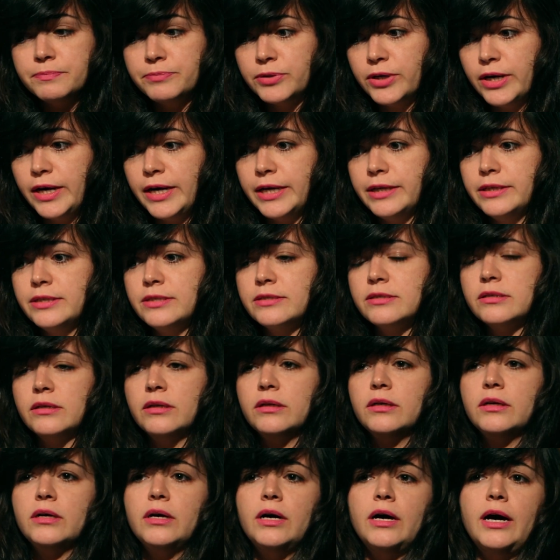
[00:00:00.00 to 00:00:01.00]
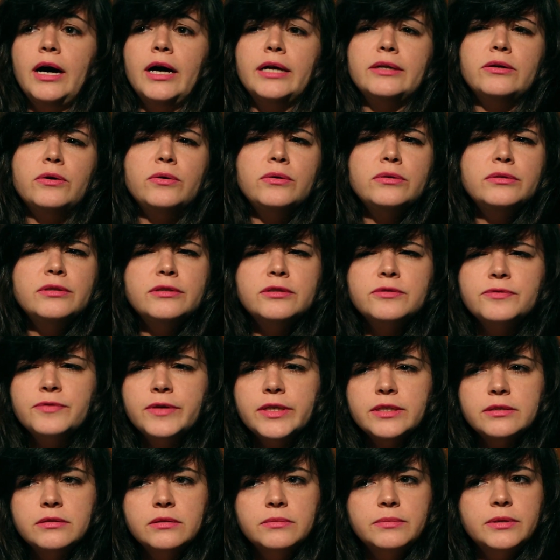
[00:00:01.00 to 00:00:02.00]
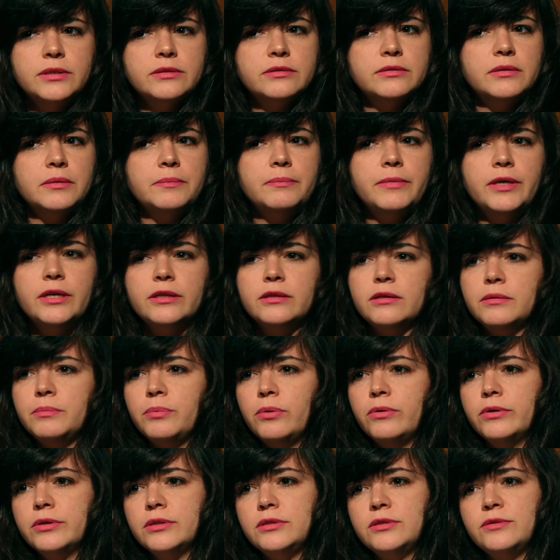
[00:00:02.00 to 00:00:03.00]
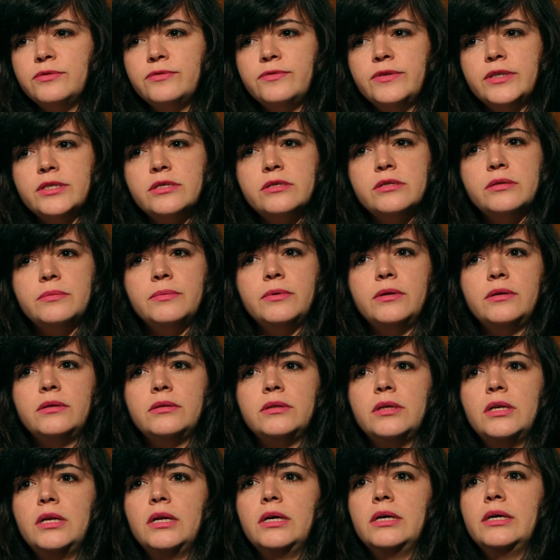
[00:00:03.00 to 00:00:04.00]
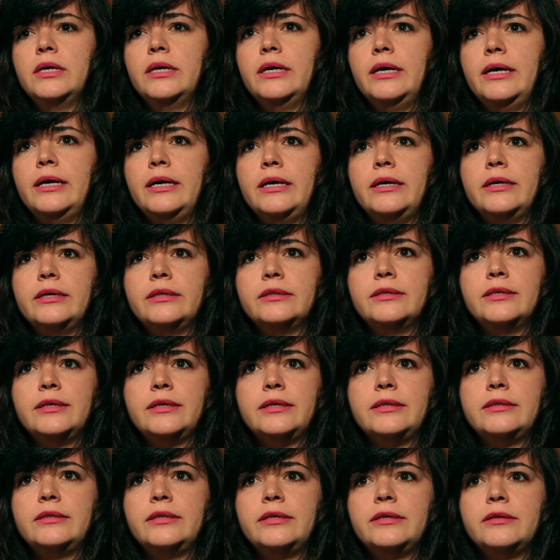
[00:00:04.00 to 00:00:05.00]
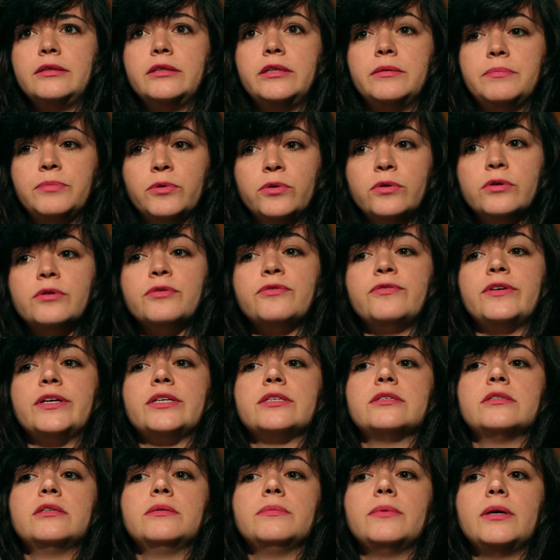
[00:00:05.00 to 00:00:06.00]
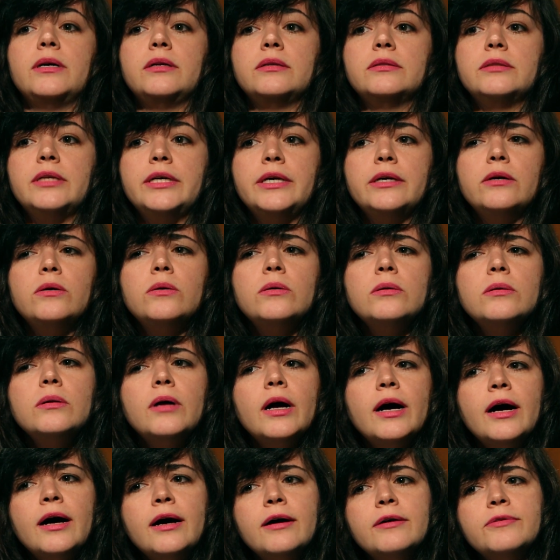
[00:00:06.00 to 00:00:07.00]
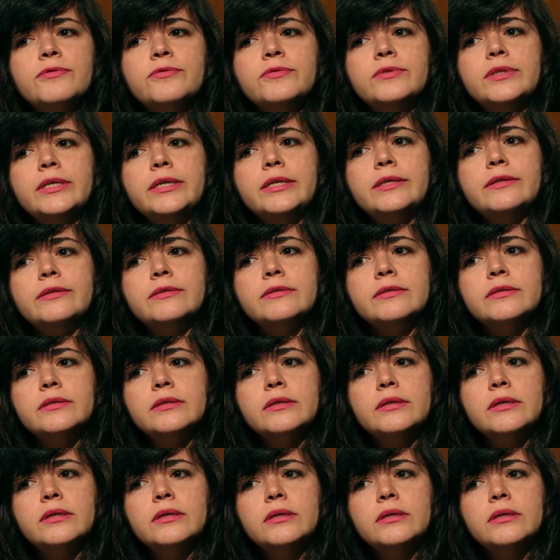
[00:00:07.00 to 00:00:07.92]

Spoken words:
prize, and all these festivals they make, the poetry festival, the book festival, they all have this